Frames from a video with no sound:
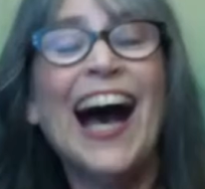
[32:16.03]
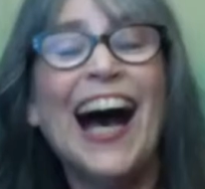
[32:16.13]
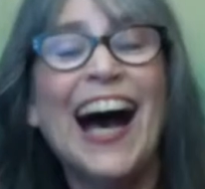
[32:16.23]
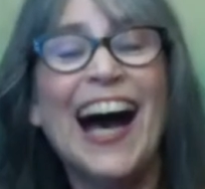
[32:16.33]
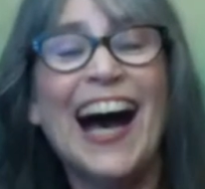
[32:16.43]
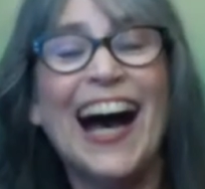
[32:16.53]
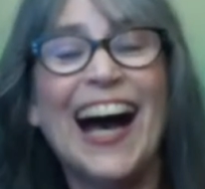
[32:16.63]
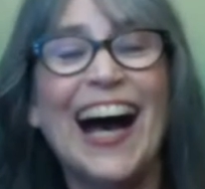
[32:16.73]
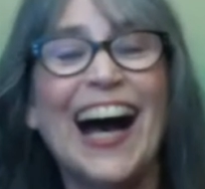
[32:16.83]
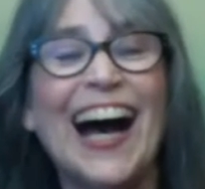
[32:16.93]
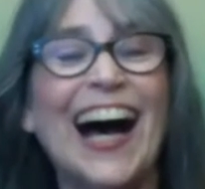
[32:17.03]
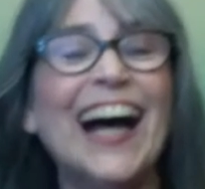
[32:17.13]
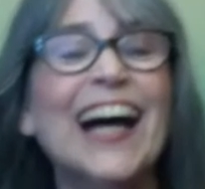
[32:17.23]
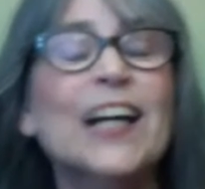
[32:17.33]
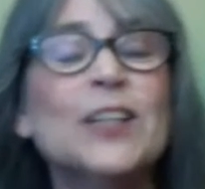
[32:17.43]
They're
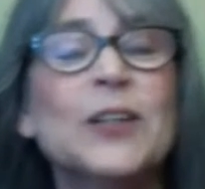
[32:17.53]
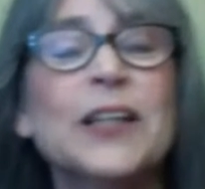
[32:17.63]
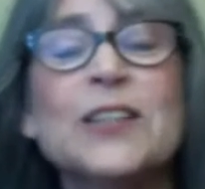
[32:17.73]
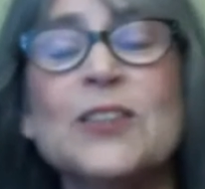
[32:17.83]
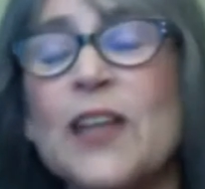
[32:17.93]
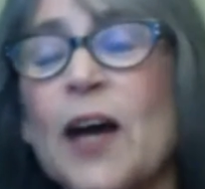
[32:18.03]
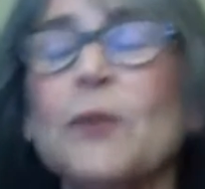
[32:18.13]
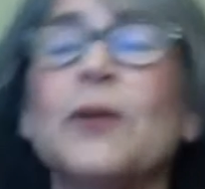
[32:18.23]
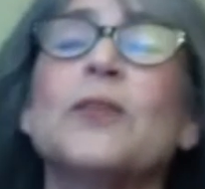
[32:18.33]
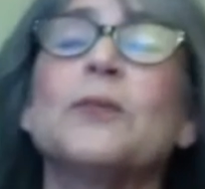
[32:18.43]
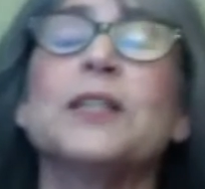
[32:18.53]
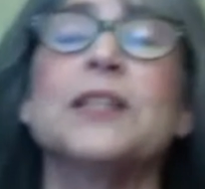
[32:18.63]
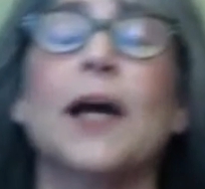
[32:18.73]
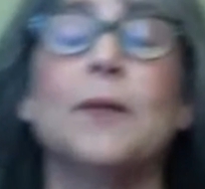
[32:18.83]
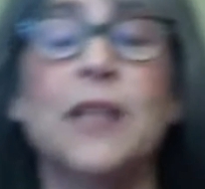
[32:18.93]
going to do that one 3
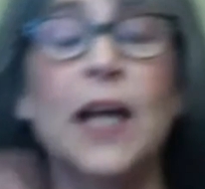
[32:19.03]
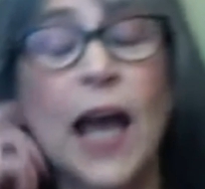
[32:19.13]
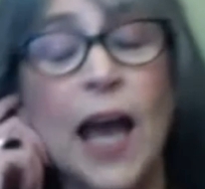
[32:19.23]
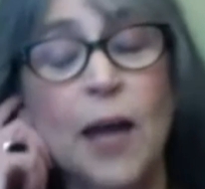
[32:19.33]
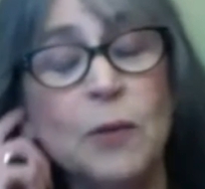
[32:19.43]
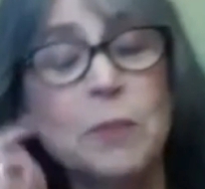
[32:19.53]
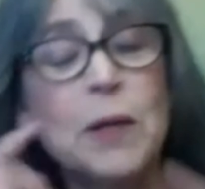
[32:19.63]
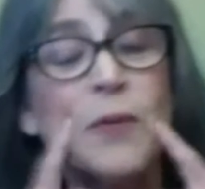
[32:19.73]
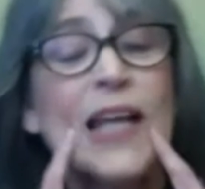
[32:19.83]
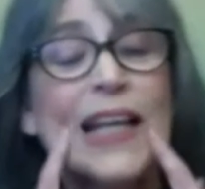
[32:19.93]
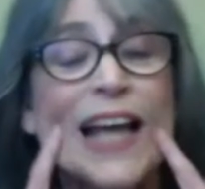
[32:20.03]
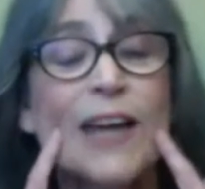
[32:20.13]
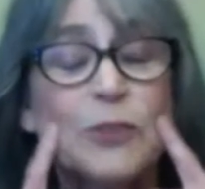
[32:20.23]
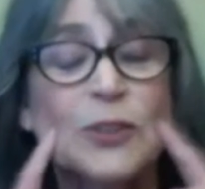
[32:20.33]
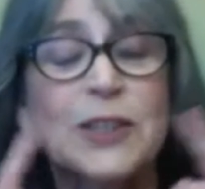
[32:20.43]
times. And remember that
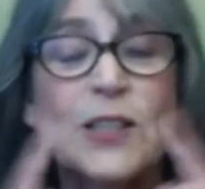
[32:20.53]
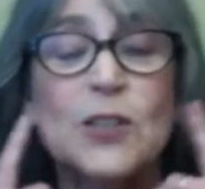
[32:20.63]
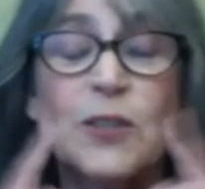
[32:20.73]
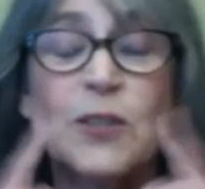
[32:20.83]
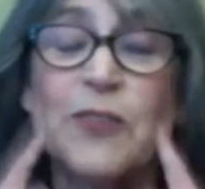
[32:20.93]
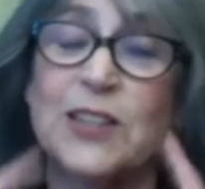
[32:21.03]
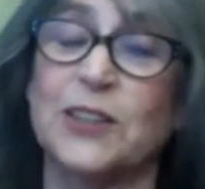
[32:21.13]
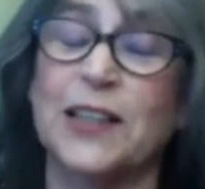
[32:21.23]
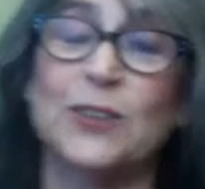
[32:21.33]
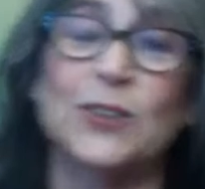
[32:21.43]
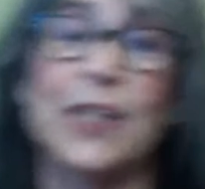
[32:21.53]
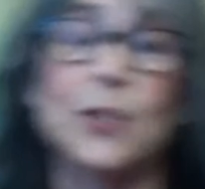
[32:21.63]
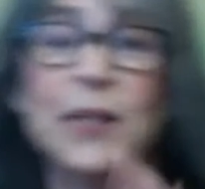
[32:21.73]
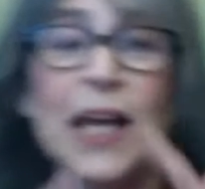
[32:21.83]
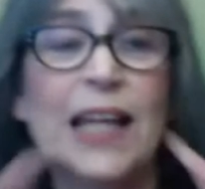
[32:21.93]
laughter is a good facial
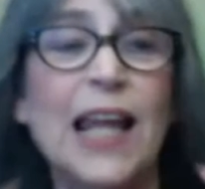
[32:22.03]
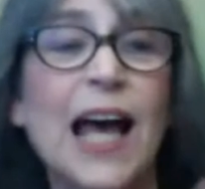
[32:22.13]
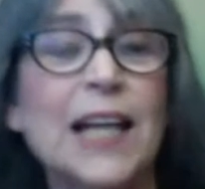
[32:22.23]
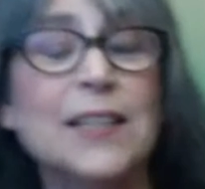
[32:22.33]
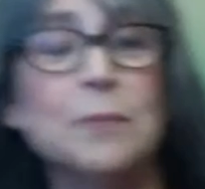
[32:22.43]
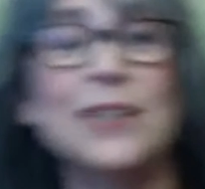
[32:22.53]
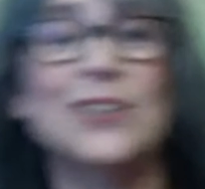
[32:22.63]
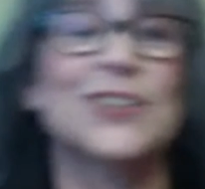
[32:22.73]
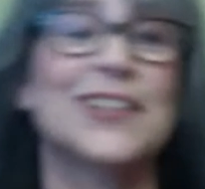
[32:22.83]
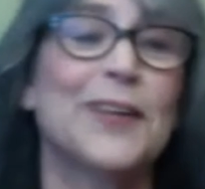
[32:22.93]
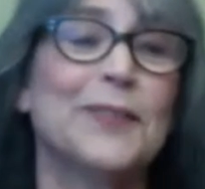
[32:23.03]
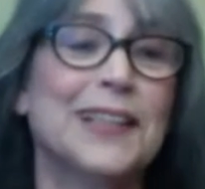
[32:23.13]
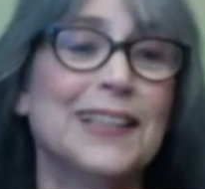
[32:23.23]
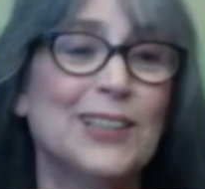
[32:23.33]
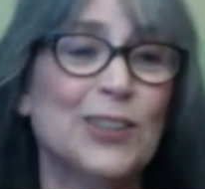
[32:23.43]
exercise. We got lots of muscles there we
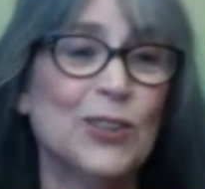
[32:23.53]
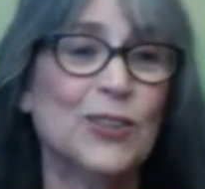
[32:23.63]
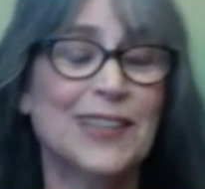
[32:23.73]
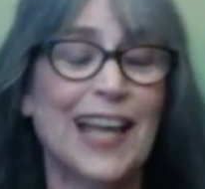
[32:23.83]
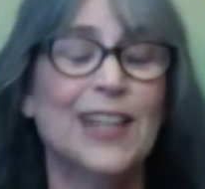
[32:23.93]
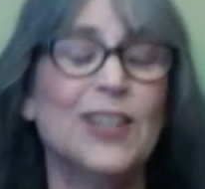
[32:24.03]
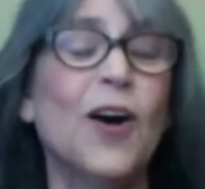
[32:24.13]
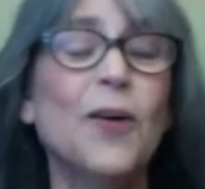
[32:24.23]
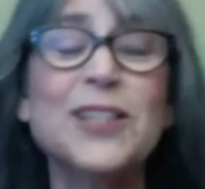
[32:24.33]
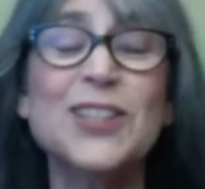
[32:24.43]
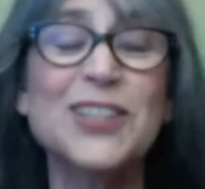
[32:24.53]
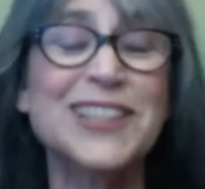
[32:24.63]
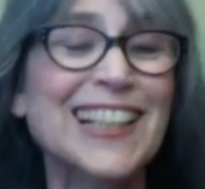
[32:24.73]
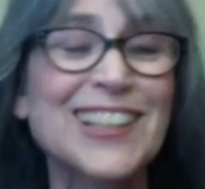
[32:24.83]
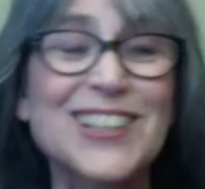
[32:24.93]
need to use. And you always look
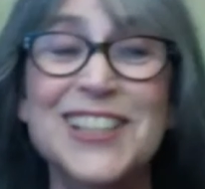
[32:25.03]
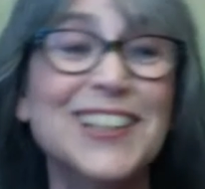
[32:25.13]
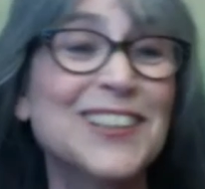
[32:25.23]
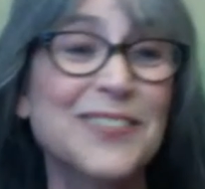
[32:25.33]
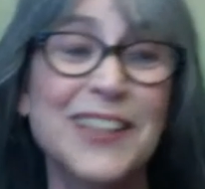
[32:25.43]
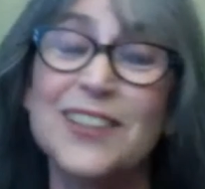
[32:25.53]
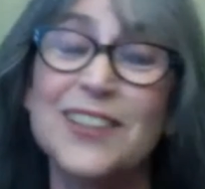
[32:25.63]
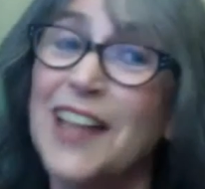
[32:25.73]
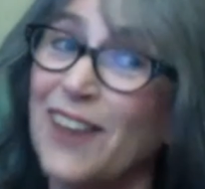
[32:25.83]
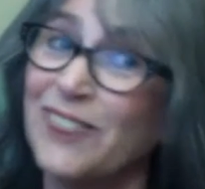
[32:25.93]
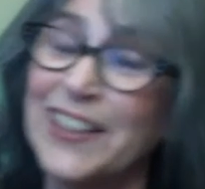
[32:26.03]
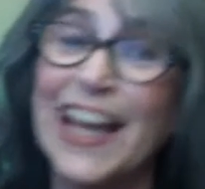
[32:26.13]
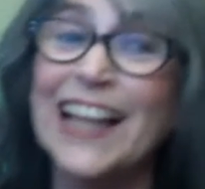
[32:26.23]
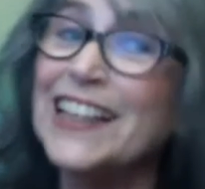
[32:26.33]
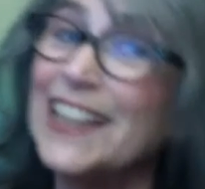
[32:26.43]
10 years younger when you're laughing,
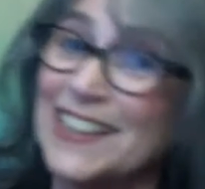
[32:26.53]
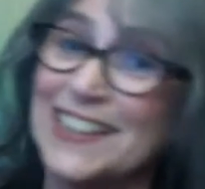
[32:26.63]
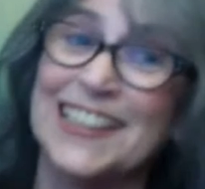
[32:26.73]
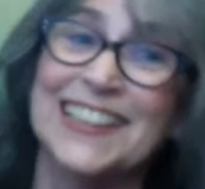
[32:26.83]
at least.